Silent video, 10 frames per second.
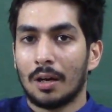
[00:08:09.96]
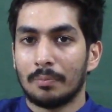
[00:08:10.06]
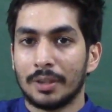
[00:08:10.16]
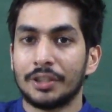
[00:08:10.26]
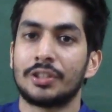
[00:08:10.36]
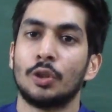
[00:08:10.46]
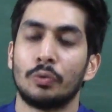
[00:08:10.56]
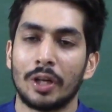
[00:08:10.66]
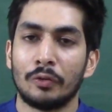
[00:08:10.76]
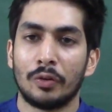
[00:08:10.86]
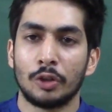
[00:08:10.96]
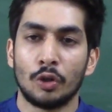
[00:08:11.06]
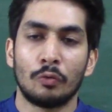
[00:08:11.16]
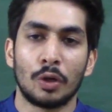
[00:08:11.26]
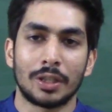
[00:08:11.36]
institute where
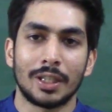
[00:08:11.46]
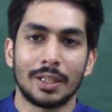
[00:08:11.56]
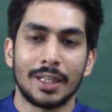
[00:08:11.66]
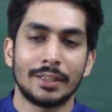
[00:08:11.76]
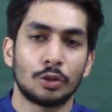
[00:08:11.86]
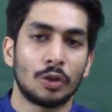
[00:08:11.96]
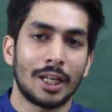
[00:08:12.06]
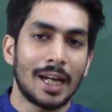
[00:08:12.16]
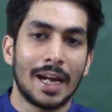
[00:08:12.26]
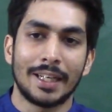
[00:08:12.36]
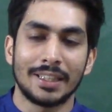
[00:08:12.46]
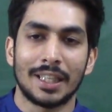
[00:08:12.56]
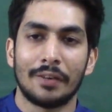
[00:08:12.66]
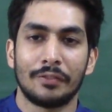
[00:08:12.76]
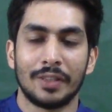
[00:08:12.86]
you're working in, right? So like IITs
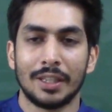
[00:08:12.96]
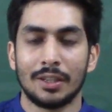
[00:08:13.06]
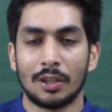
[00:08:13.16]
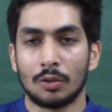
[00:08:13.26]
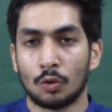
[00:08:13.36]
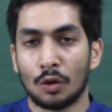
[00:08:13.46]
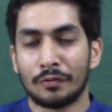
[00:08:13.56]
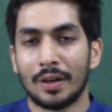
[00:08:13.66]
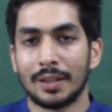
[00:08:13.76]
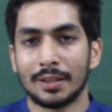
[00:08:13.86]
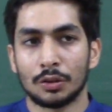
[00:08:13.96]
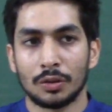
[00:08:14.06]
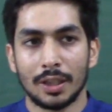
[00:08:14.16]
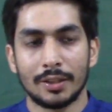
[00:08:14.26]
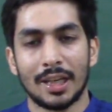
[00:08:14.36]
have very good funding, so
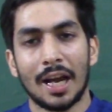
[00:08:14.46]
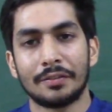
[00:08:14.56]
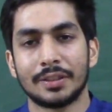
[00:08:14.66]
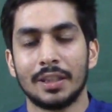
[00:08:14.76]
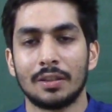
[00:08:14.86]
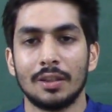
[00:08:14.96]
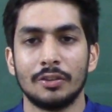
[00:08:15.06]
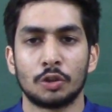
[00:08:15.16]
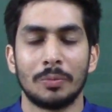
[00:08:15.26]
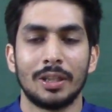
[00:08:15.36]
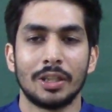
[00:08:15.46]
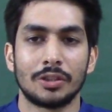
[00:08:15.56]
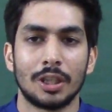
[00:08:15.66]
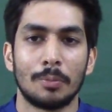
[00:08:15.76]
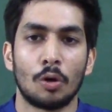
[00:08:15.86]
they have central
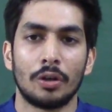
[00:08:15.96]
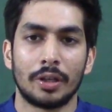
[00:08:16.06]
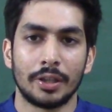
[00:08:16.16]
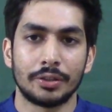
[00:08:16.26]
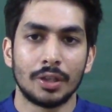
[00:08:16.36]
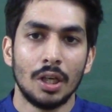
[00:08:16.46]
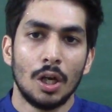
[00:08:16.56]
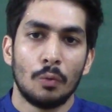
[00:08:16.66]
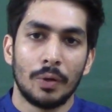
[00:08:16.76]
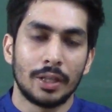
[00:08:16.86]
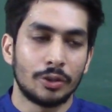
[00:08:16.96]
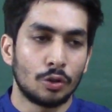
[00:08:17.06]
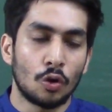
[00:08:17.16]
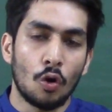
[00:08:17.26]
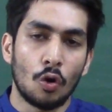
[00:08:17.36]
instrumentation laboratories where
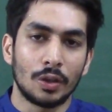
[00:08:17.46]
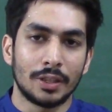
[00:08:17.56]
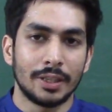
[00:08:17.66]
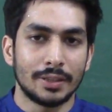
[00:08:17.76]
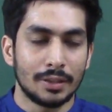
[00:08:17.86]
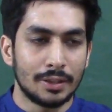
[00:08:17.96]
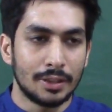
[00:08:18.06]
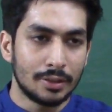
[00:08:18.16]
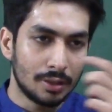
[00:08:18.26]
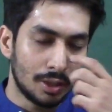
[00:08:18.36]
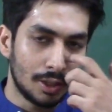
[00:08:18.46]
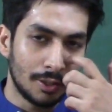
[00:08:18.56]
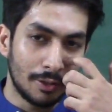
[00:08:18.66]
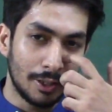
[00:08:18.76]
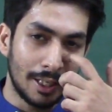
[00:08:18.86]
all the
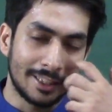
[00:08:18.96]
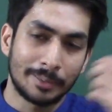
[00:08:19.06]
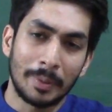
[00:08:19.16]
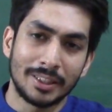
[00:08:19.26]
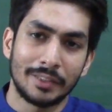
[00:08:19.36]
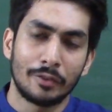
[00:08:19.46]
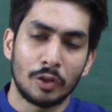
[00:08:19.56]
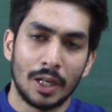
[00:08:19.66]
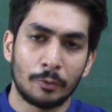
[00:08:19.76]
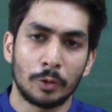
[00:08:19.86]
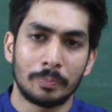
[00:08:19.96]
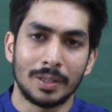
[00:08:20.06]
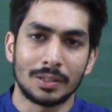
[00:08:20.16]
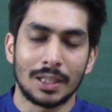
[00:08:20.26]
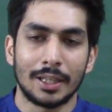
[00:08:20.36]
expensive
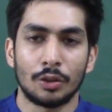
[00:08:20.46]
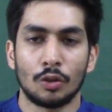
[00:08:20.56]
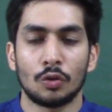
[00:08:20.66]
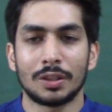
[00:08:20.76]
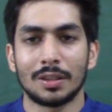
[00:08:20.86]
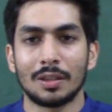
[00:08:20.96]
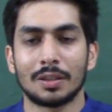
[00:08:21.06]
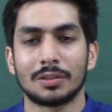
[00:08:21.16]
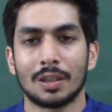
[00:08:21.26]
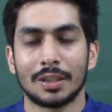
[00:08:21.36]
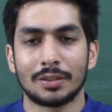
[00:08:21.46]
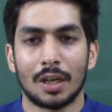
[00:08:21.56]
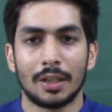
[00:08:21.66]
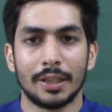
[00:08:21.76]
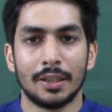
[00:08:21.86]
equipments, like single crystal
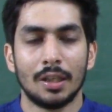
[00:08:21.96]
XRD,